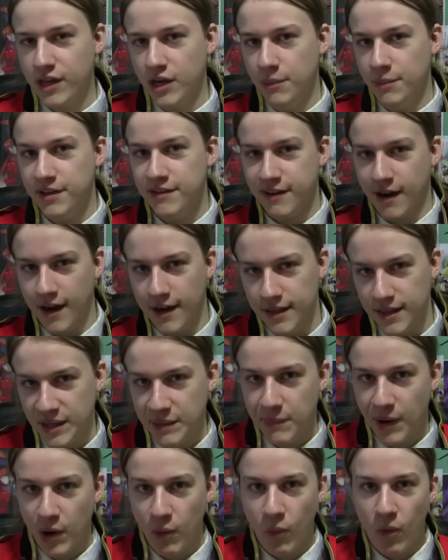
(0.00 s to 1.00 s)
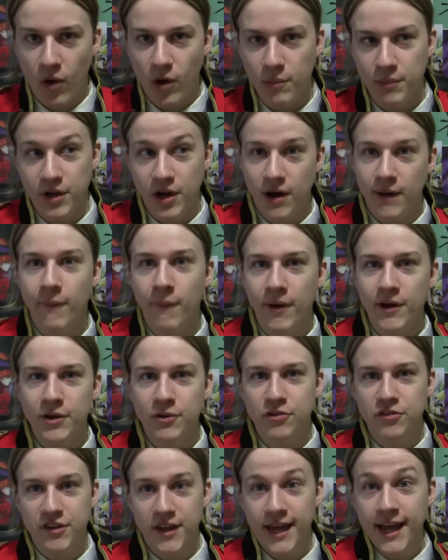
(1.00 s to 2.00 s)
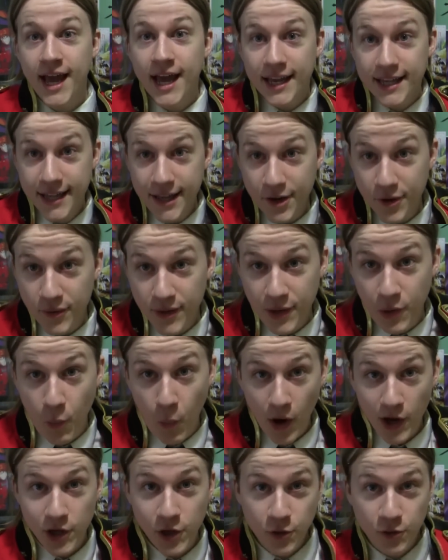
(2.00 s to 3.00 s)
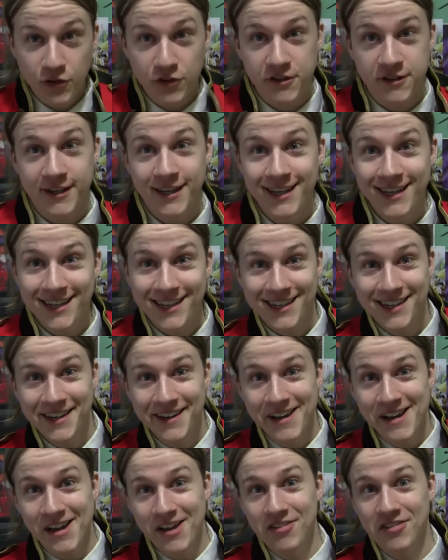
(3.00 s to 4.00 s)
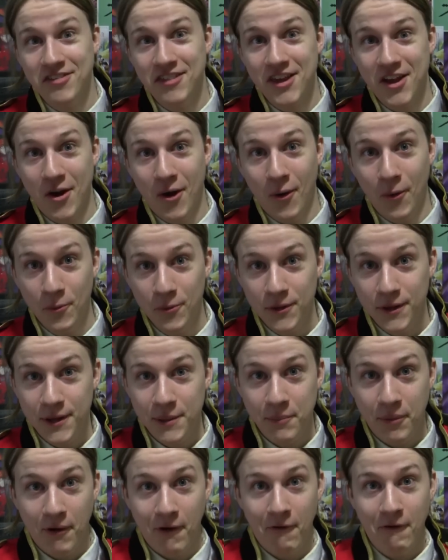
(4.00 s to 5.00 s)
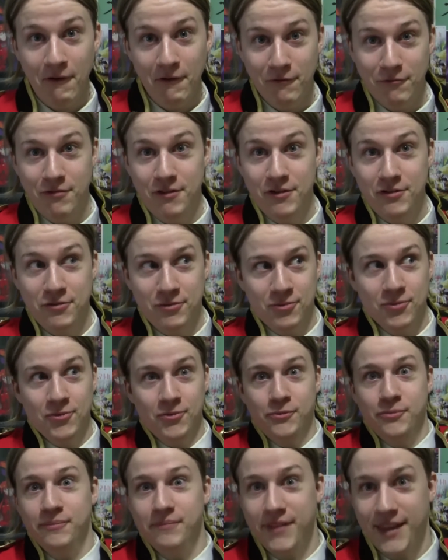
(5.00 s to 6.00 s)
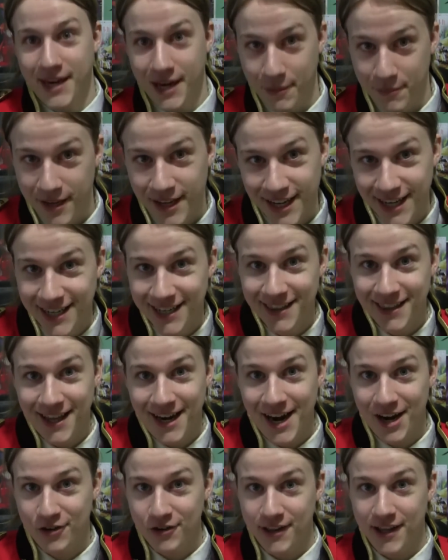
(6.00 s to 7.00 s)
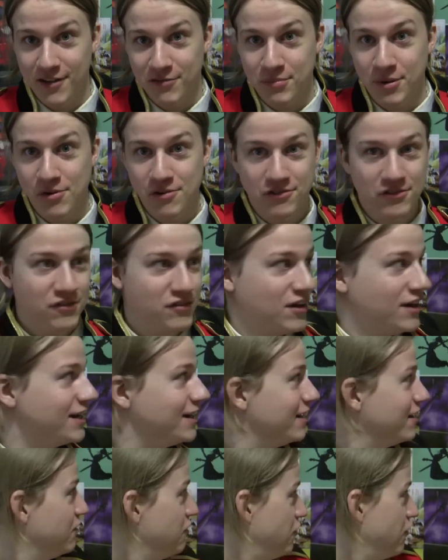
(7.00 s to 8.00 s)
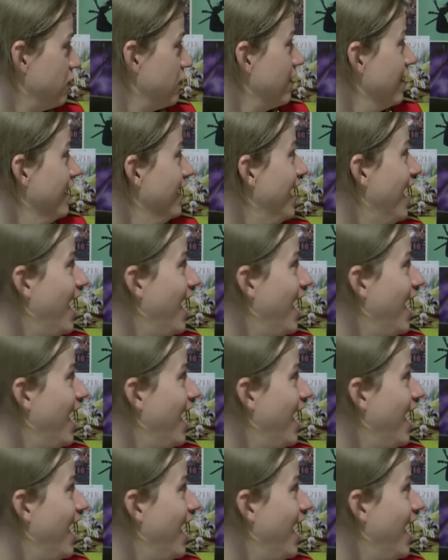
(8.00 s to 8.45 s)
to be tiling my wall beyond what you see. Literally, what you see is the only part of this room that I'm in that actually has posters on it. It's just,